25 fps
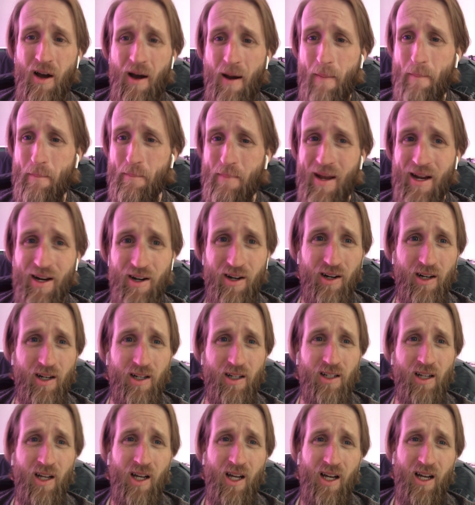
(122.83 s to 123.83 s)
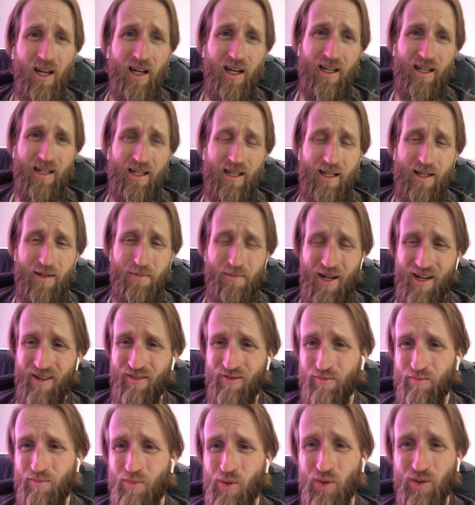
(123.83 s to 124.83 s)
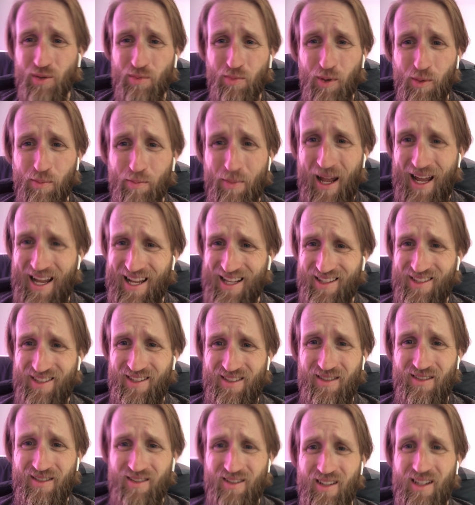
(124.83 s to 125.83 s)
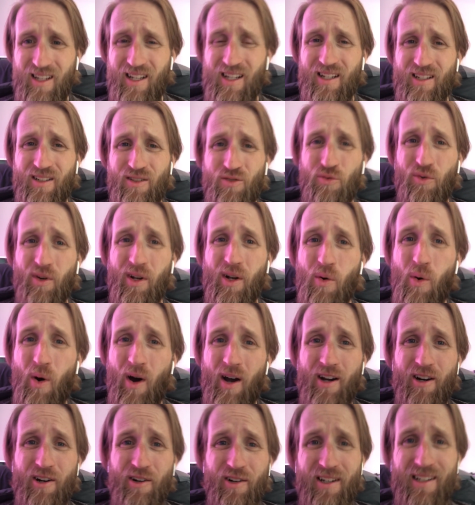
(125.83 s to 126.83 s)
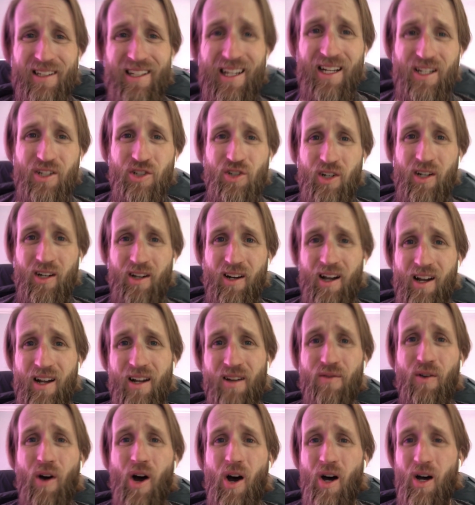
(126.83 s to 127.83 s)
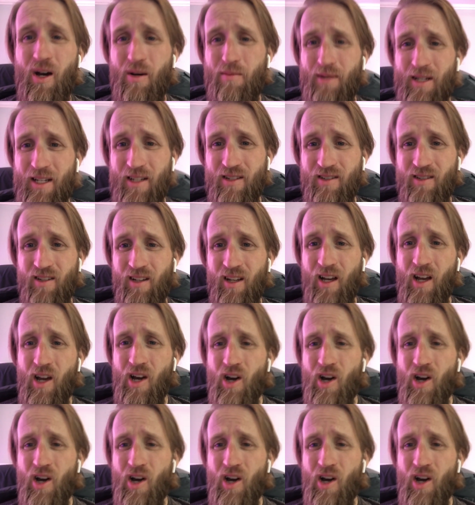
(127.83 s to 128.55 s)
I'm married. I have multiple pets that require attention. I have hobbies.